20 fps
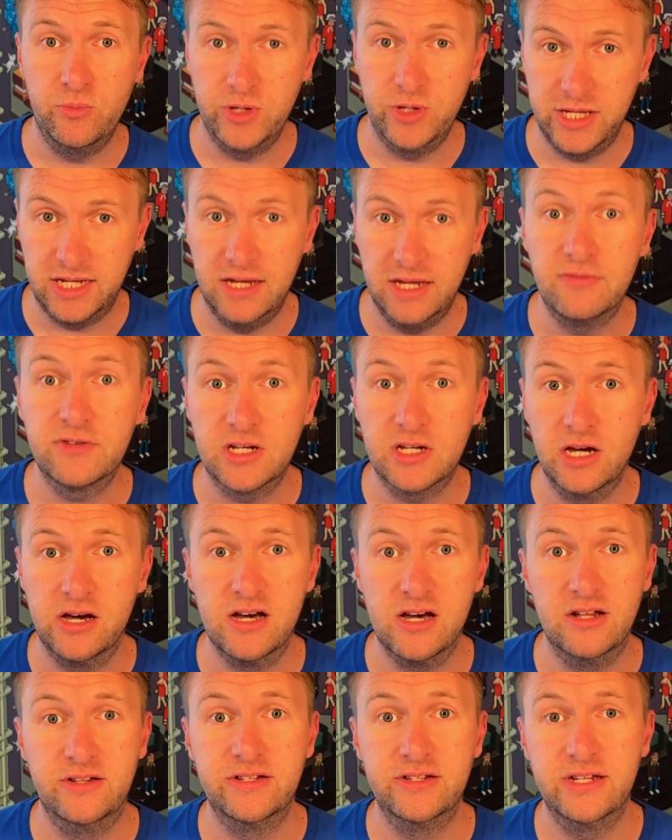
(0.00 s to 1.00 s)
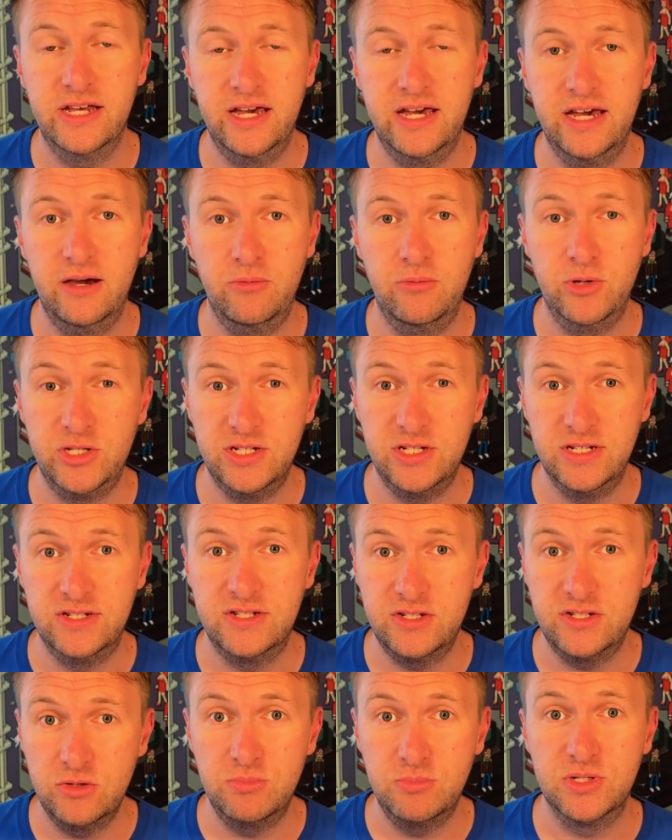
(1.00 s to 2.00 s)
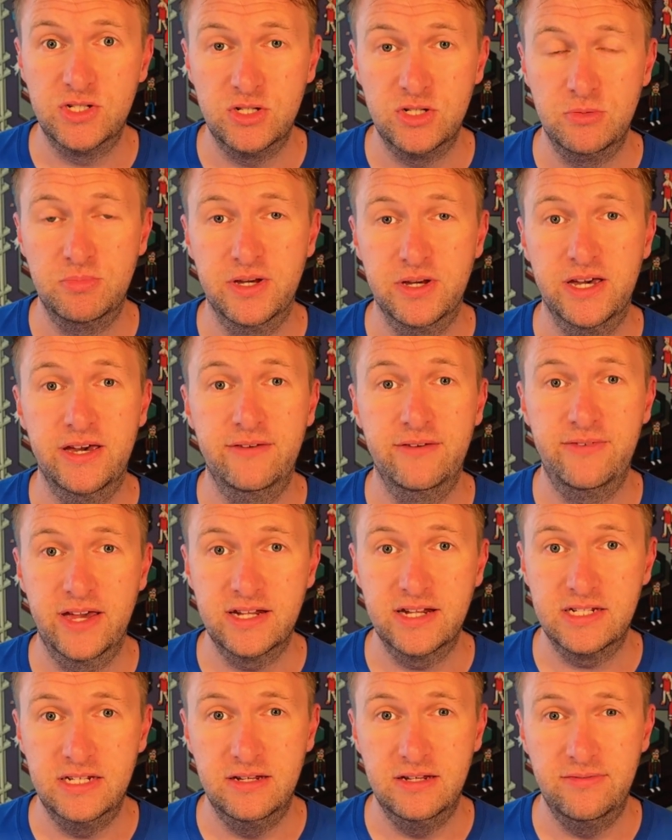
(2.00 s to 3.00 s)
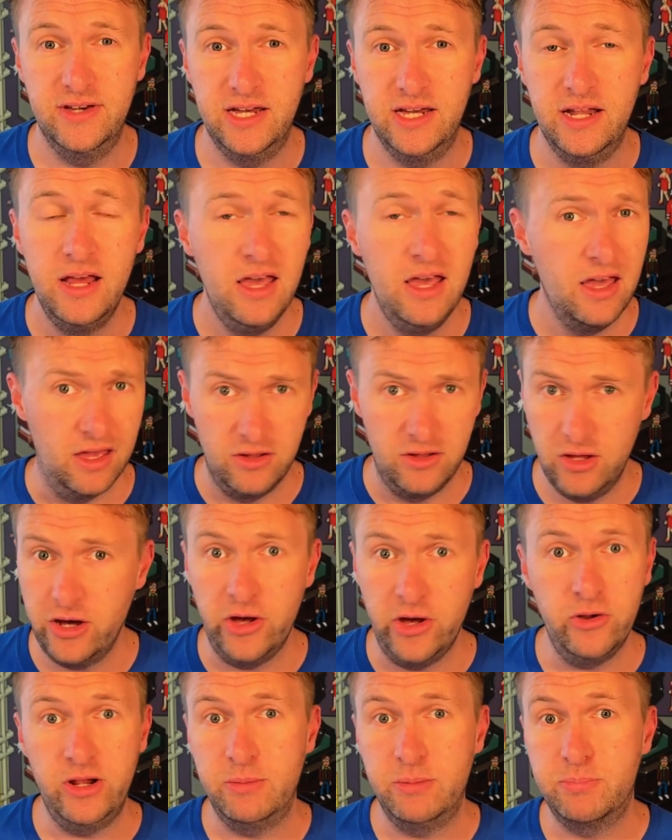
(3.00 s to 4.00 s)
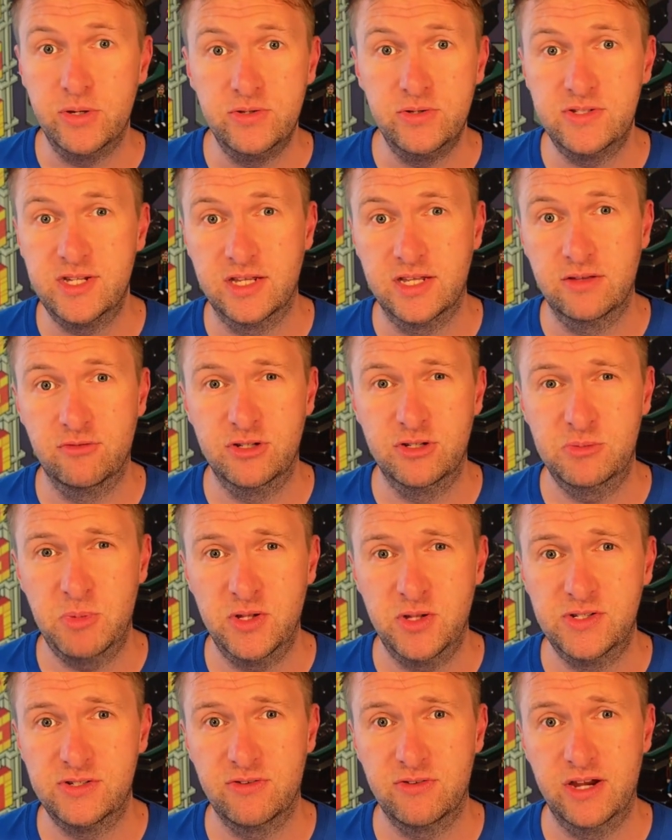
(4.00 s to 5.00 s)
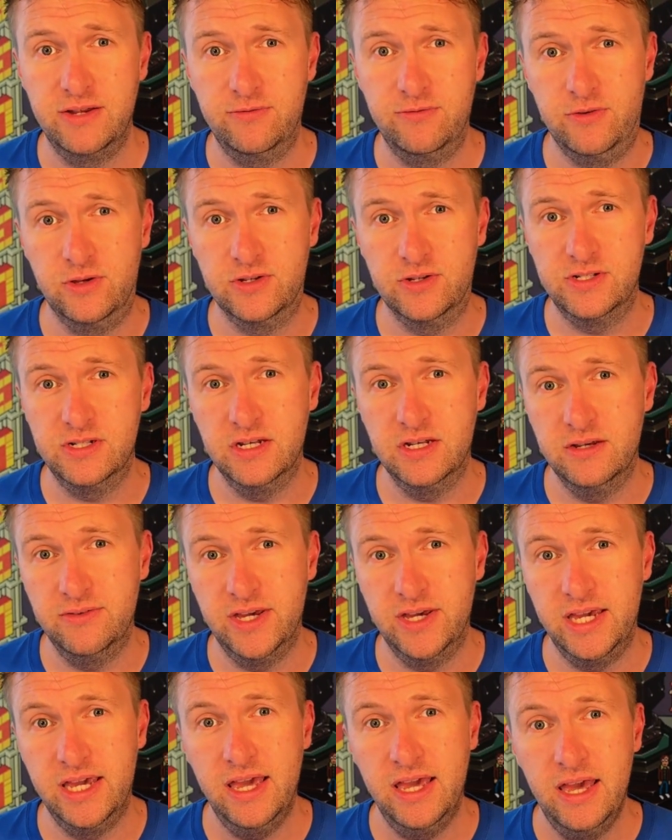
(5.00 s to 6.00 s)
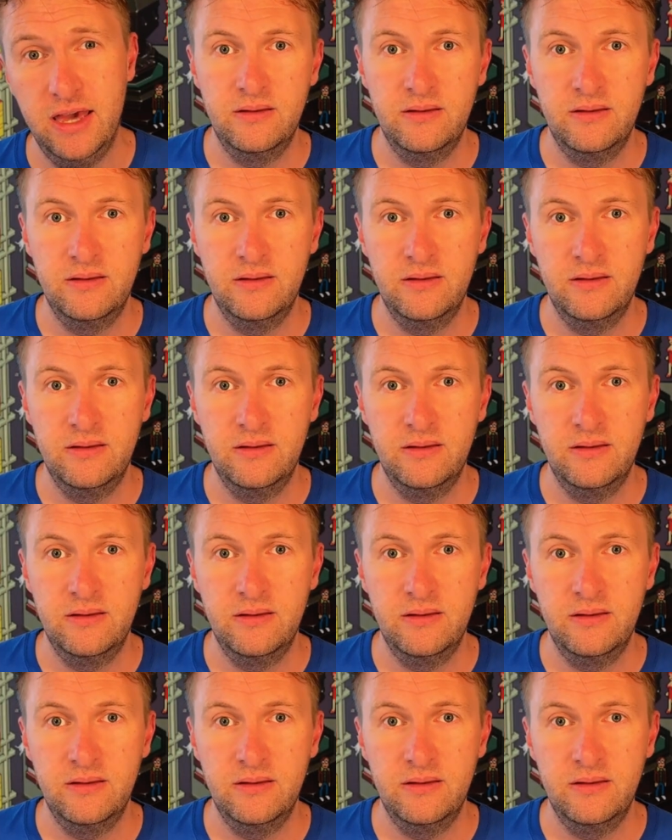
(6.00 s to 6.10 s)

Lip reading: with a gift card, which is super effective at not only boosting the response rate for your survey,